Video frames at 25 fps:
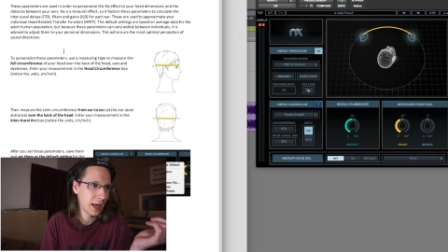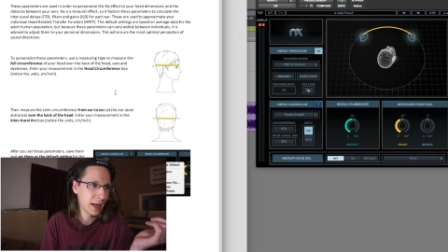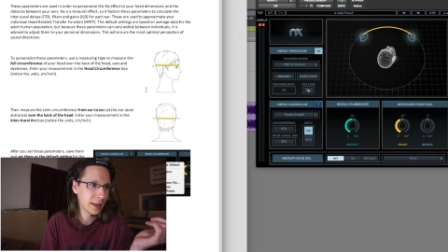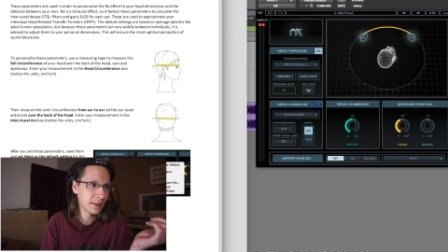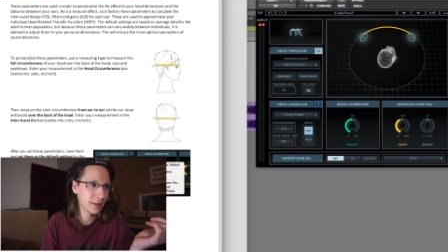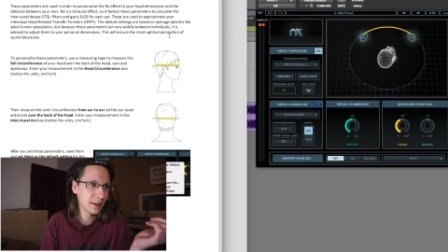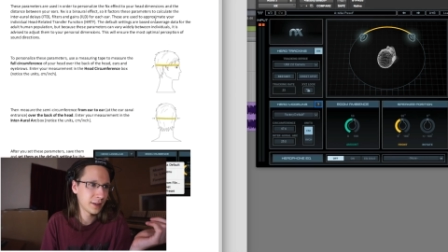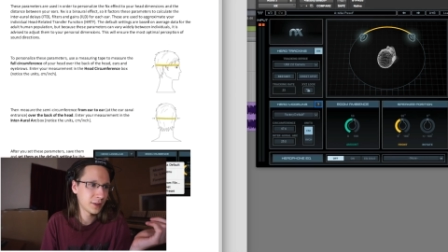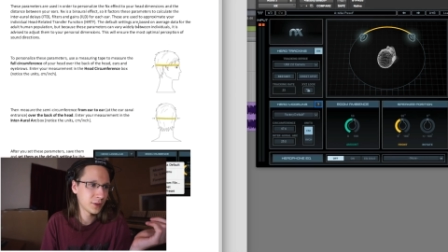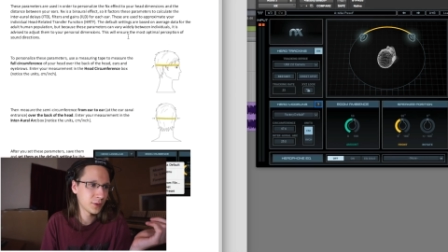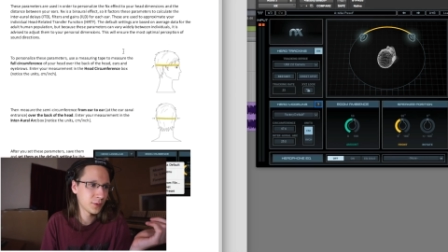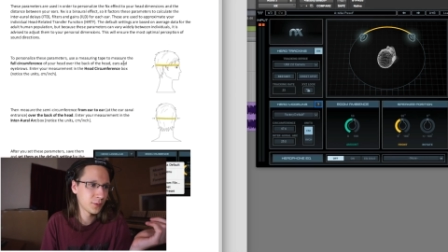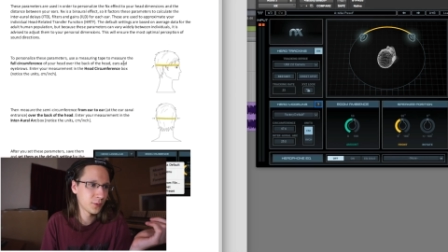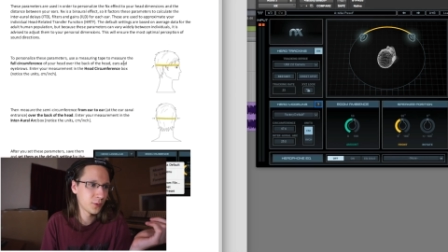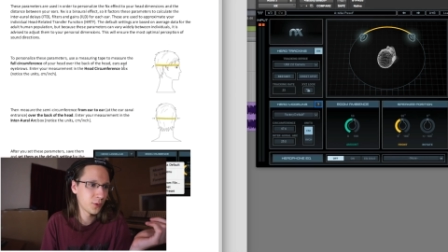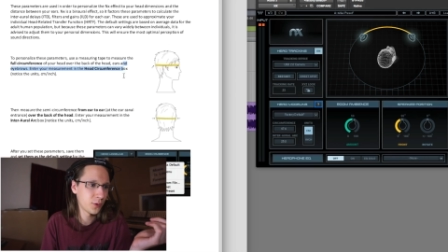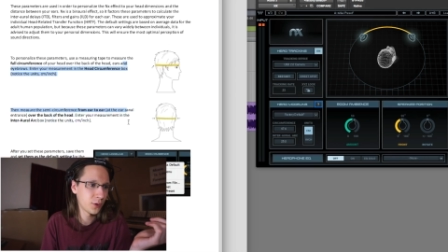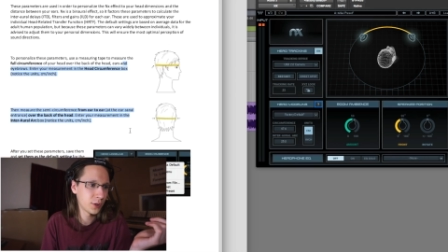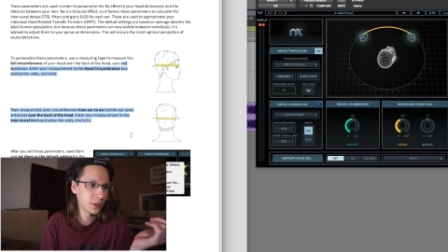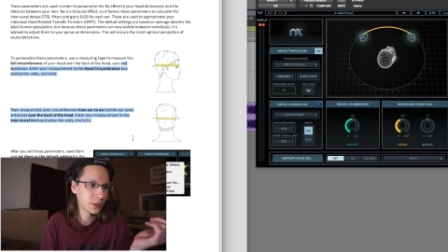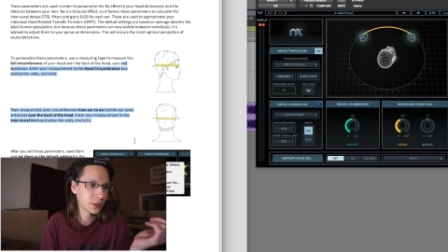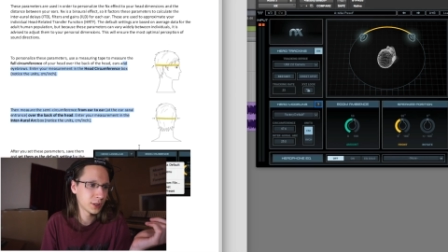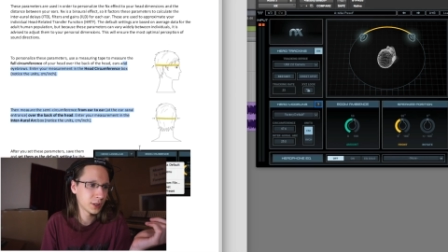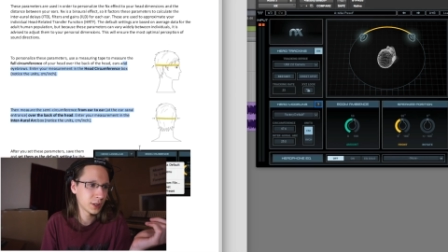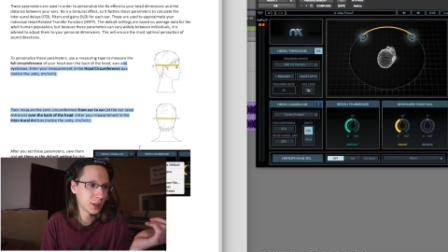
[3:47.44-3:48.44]
And there's of
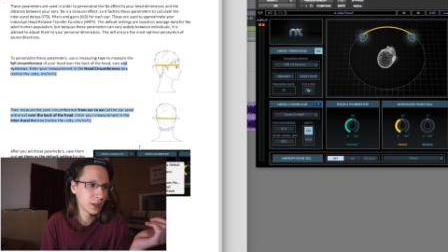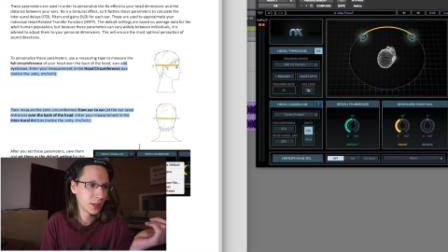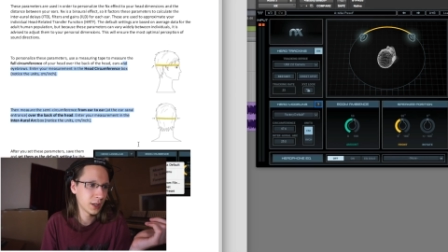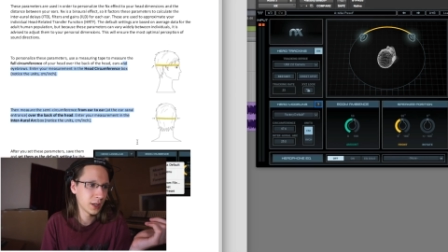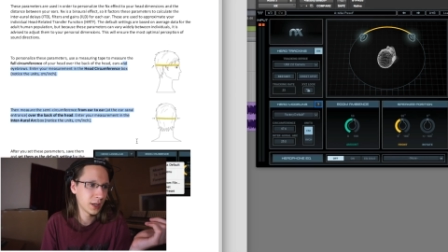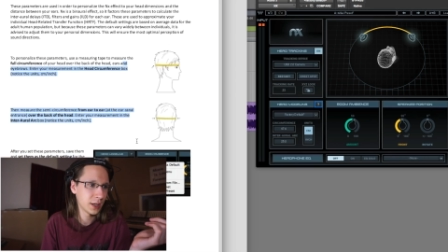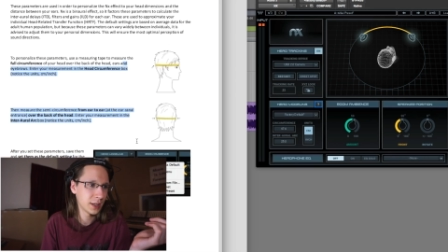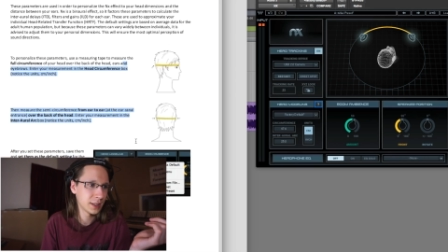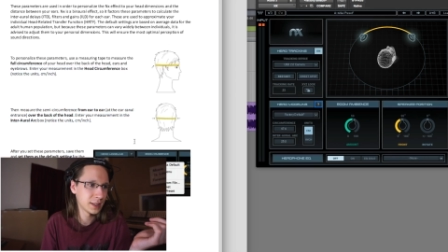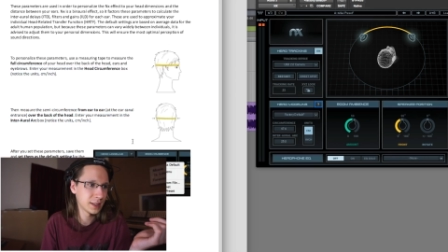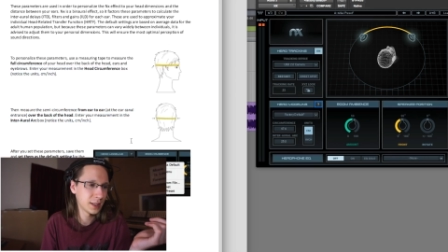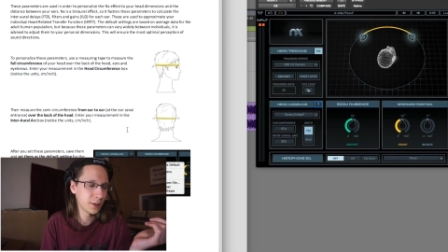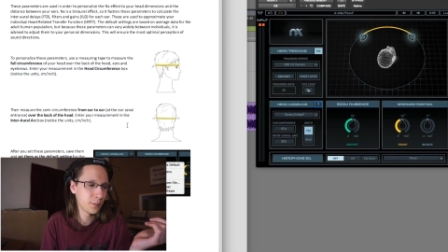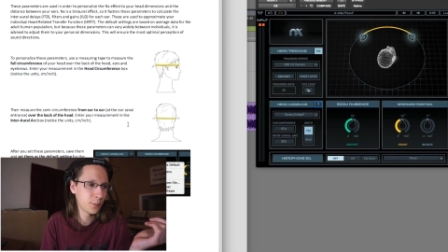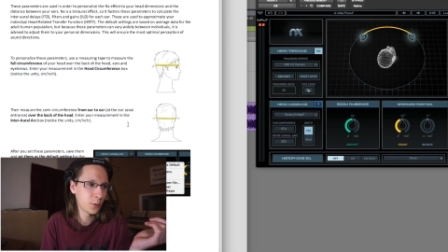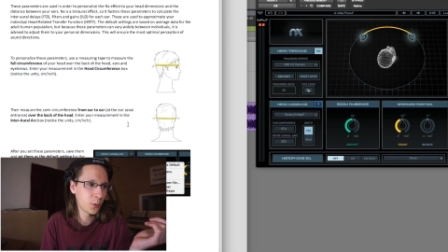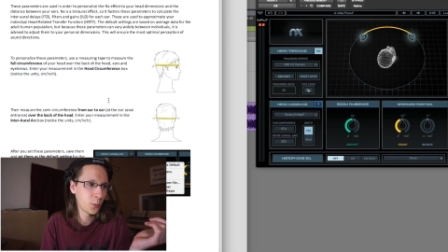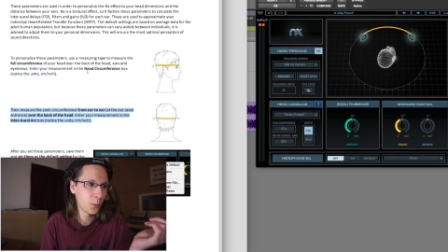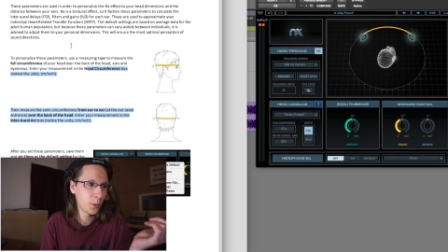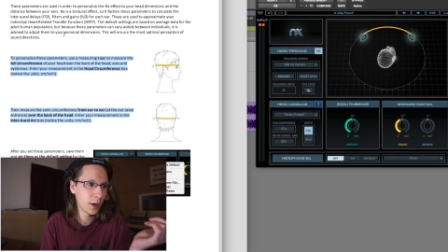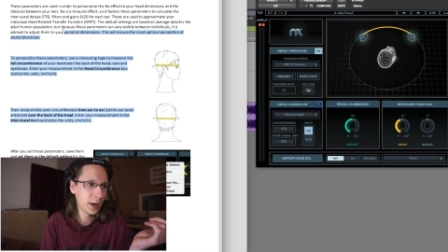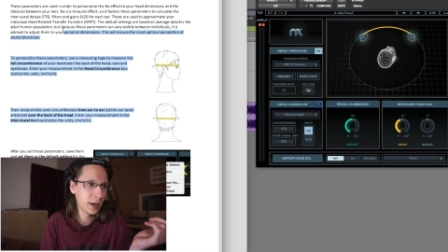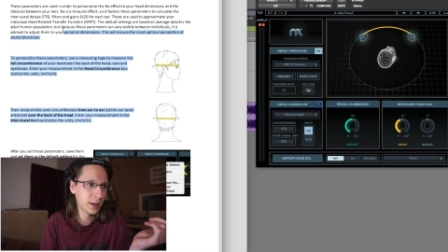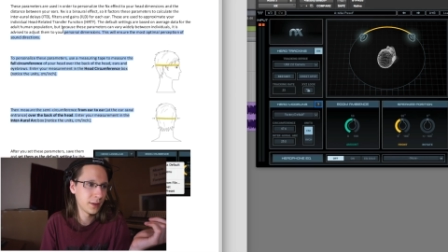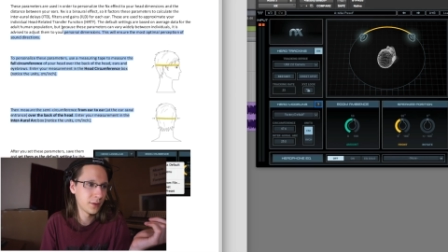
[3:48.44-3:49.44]
course a
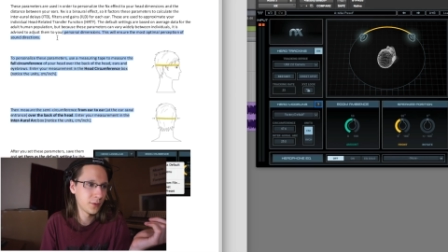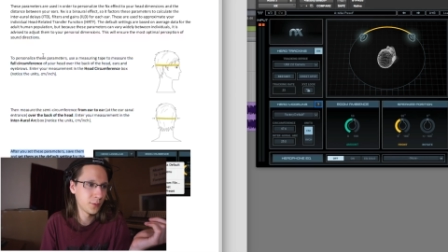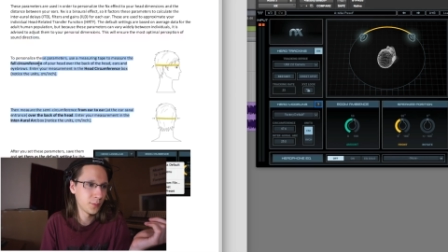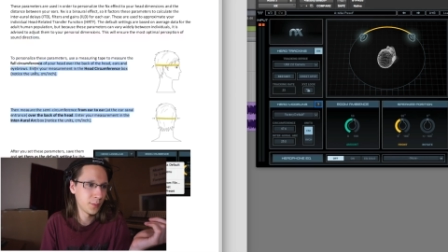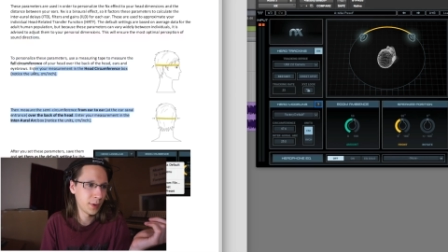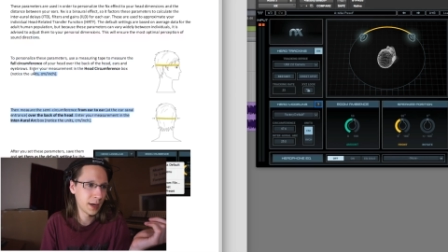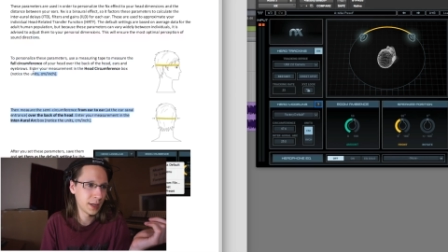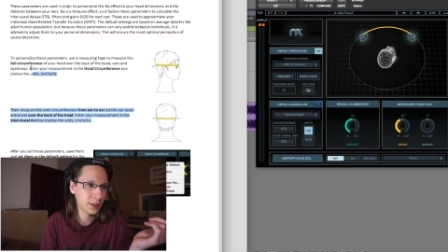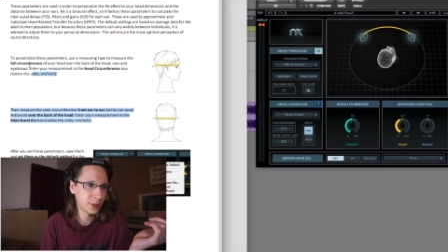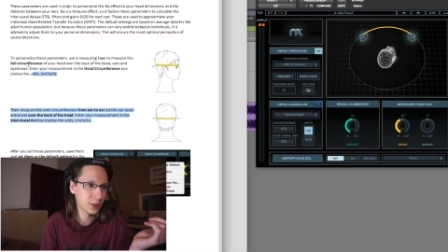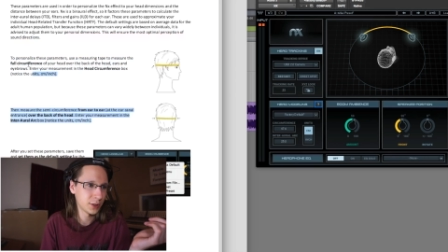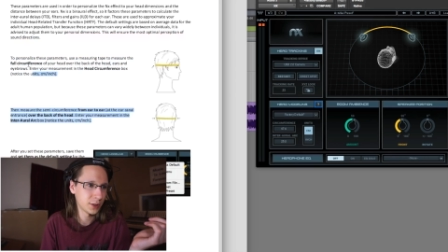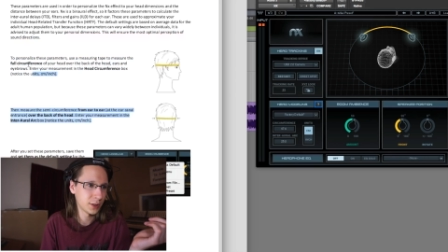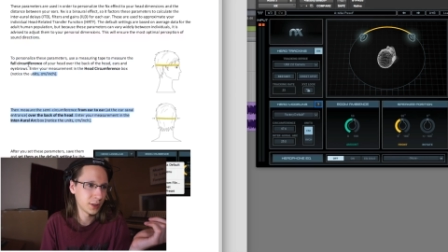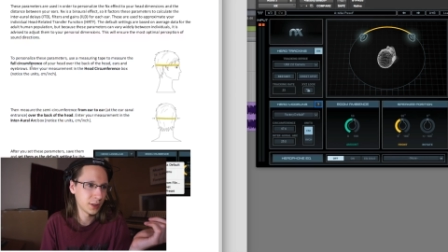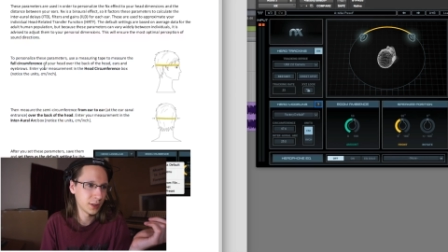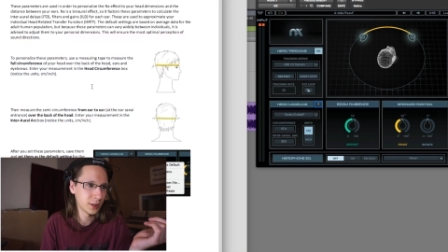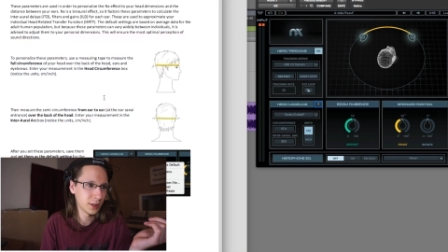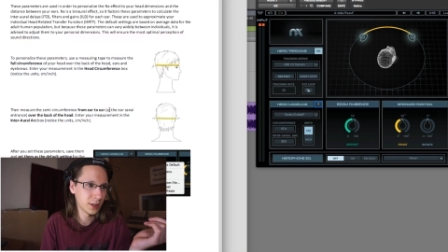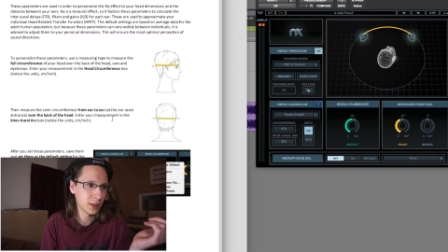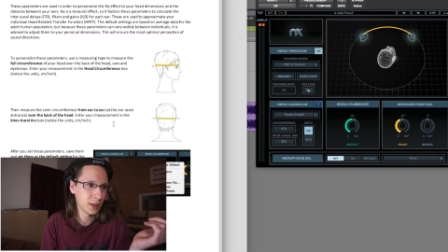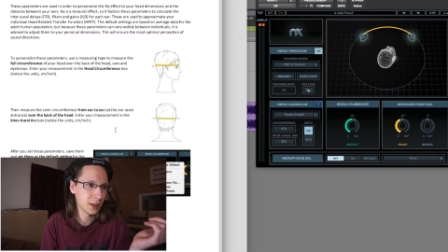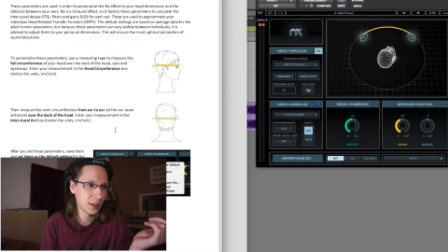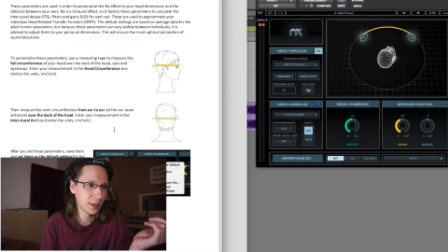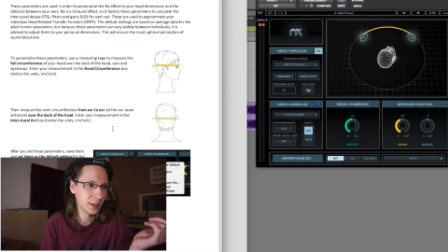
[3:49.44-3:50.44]
simple way to
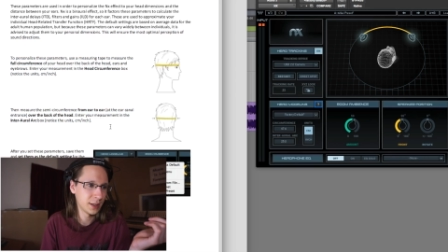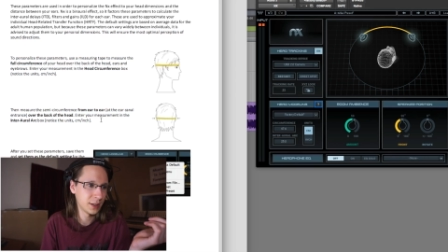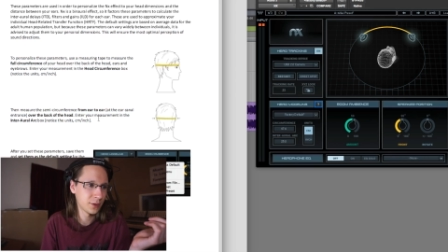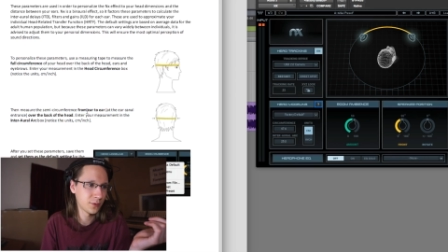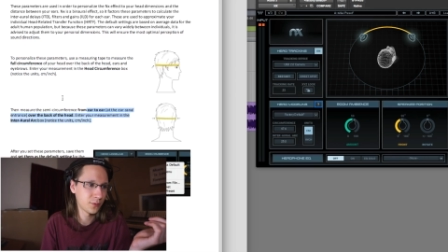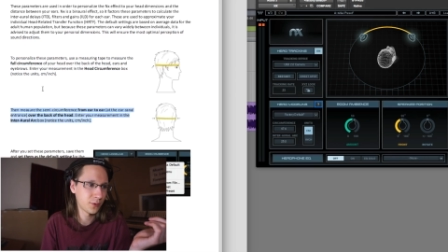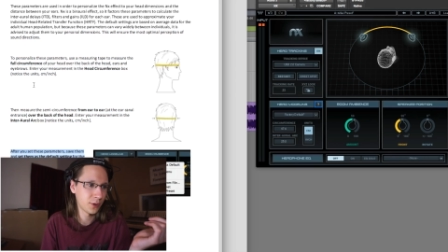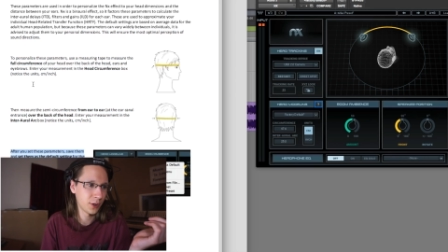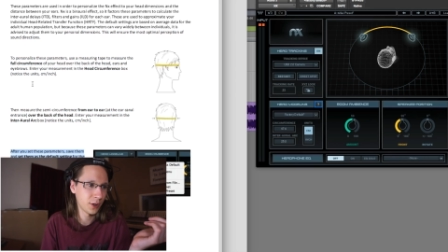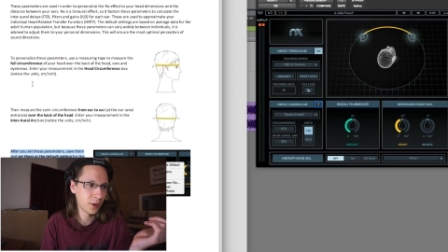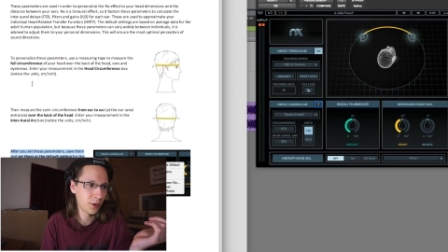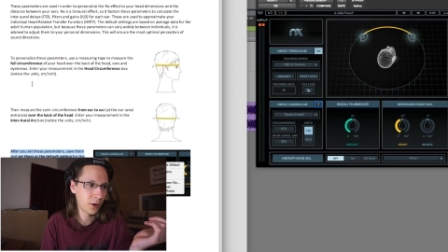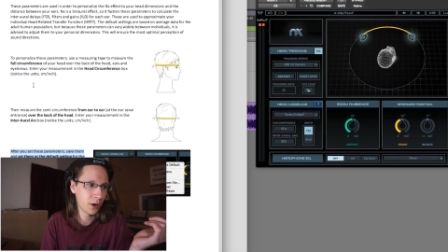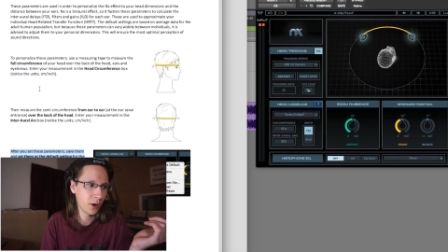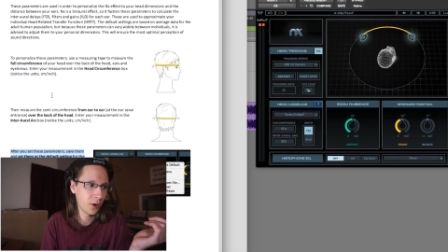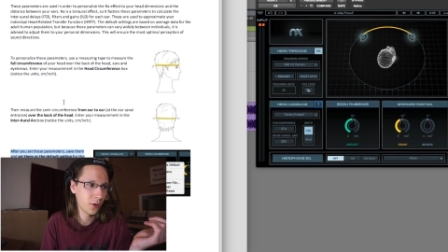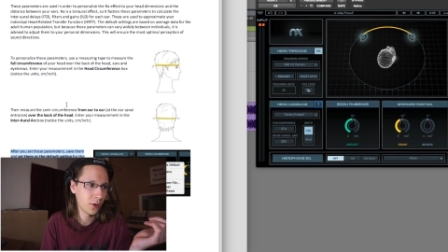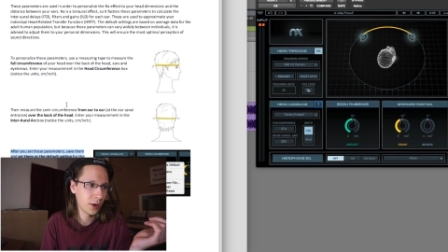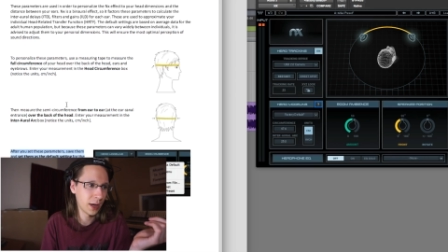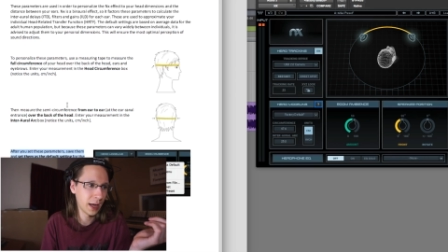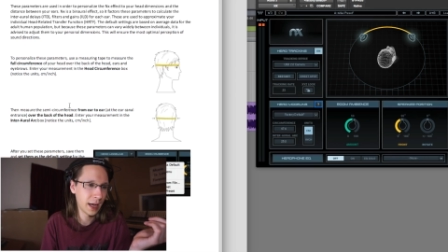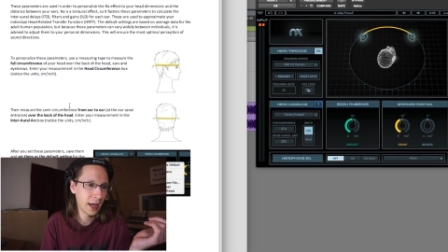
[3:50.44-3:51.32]
measure this for your own